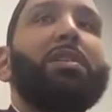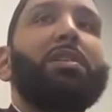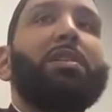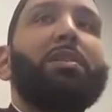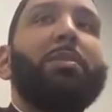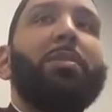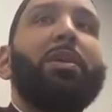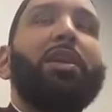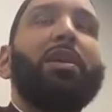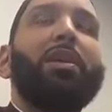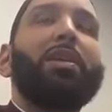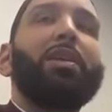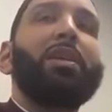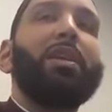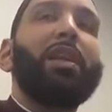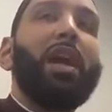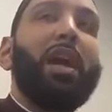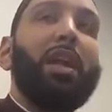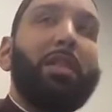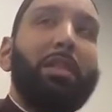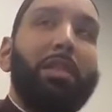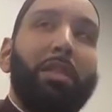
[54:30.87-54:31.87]
to mark the
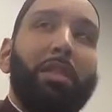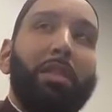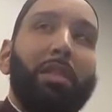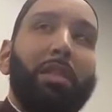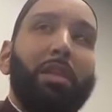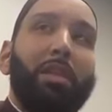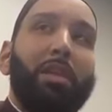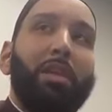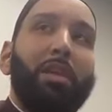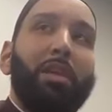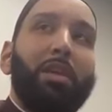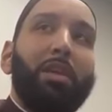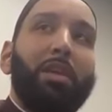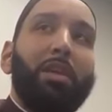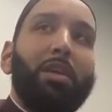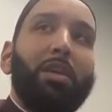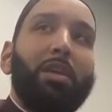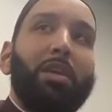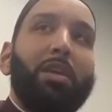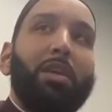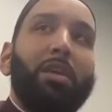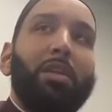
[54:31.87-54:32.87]
death,
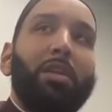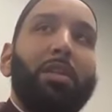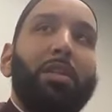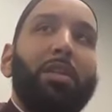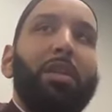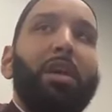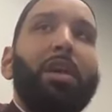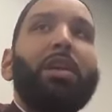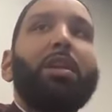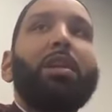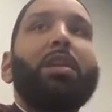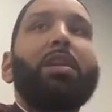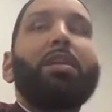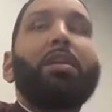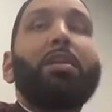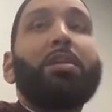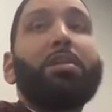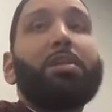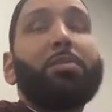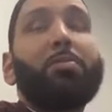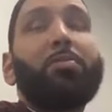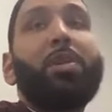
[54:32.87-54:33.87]
then
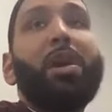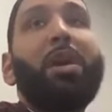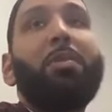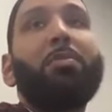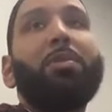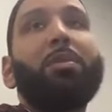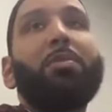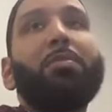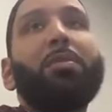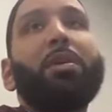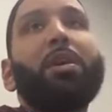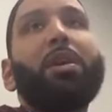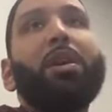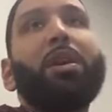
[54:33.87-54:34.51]
there's a problem.